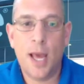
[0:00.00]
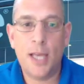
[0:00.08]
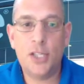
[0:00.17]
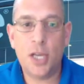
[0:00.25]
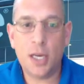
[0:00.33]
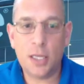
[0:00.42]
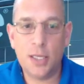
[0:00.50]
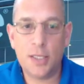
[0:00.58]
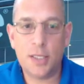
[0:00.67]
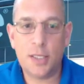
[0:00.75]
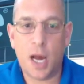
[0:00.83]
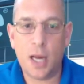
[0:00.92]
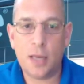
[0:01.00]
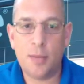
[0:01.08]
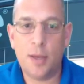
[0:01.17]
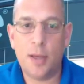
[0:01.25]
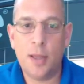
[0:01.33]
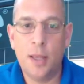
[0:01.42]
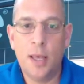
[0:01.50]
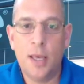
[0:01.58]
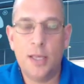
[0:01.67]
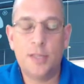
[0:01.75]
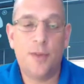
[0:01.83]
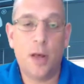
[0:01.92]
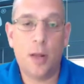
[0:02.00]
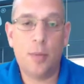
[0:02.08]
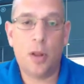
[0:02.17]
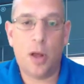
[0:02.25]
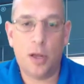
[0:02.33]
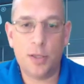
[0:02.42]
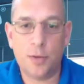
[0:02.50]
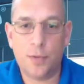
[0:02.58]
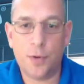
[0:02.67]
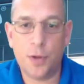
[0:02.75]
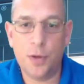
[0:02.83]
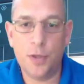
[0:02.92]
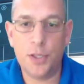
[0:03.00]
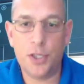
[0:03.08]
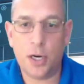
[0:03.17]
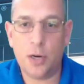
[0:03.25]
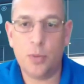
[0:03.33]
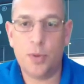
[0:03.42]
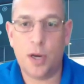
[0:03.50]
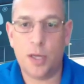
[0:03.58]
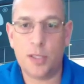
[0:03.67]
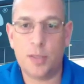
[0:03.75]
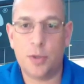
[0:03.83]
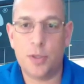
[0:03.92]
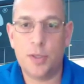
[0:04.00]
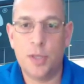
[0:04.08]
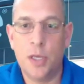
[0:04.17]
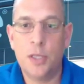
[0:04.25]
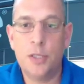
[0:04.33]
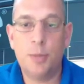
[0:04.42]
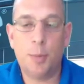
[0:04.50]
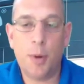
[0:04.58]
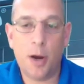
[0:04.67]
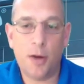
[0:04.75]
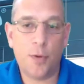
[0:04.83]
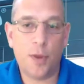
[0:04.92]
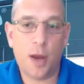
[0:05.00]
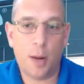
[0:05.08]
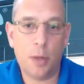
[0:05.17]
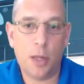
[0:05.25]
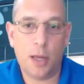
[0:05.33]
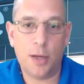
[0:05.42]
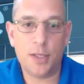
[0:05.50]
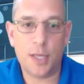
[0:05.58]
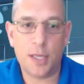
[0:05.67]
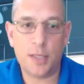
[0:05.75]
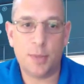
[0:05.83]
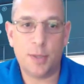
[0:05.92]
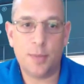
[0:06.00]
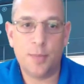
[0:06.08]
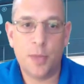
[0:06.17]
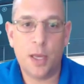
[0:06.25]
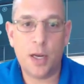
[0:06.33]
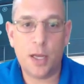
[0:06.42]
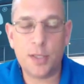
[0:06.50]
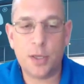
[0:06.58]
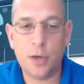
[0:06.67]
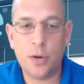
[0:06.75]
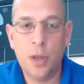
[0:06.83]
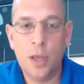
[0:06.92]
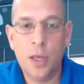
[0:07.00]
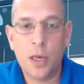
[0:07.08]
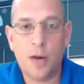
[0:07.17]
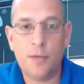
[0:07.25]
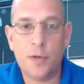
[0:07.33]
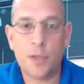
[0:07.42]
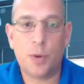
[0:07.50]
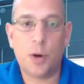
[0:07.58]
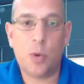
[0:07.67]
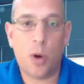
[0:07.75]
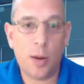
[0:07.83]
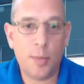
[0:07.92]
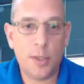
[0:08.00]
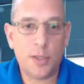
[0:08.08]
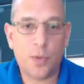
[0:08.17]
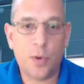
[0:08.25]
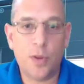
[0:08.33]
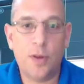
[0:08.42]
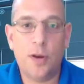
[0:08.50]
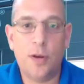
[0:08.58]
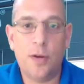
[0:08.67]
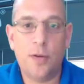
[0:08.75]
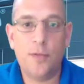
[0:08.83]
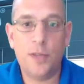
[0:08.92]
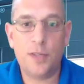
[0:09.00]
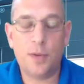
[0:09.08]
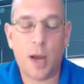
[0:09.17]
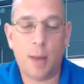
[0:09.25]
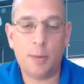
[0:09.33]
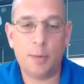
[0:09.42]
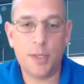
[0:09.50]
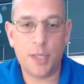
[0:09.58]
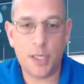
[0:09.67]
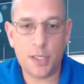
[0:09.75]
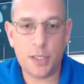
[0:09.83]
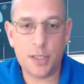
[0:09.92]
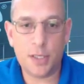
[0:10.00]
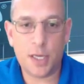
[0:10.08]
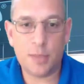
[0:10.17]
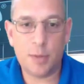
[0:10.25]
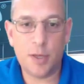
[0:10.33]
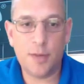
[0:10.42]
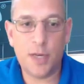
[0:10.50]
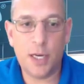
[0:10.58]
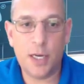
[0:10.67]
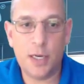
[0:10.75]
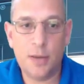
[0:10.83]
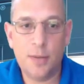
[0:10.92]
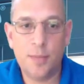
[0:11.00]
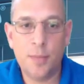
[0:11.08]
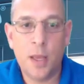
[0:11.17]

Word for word: A checklist document is available also for you to share with customers to prepare for the Hybrid Cloud Assessment. It also covers requirements for the vSphere Optimization Assessment if needed.